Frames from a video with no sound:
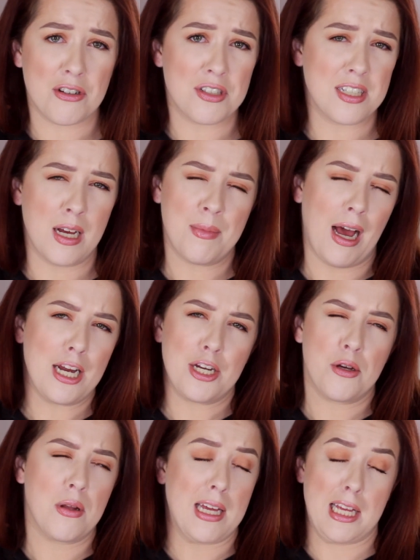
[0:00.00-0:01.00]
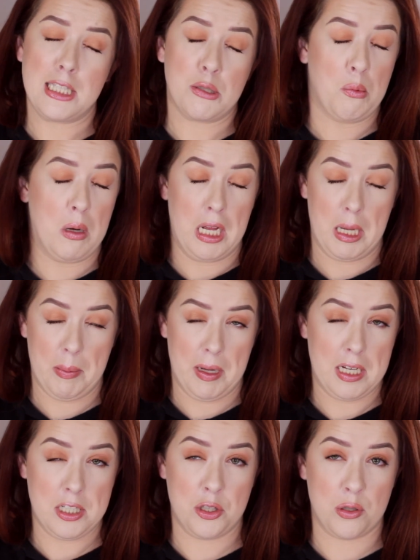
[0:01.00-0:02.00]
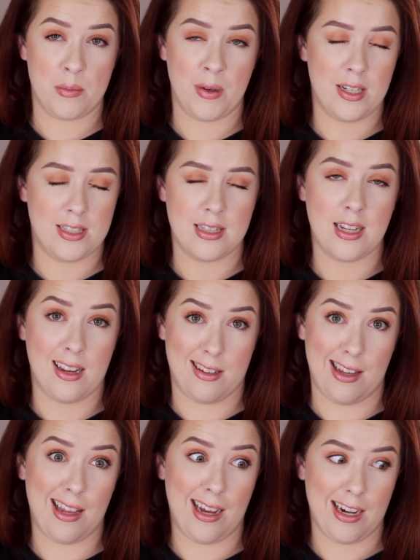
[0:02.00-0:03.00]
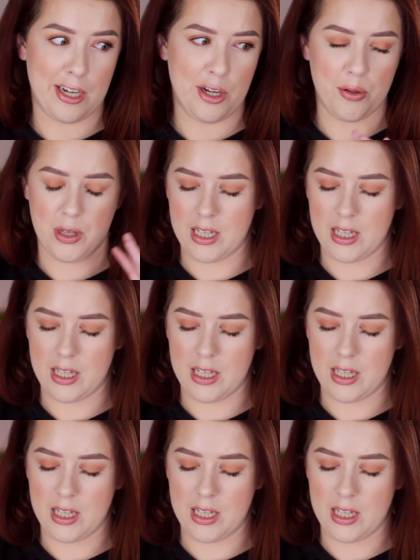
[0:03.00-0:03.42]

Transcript: There's some that I knew like it's way past 3 months and they gotta go.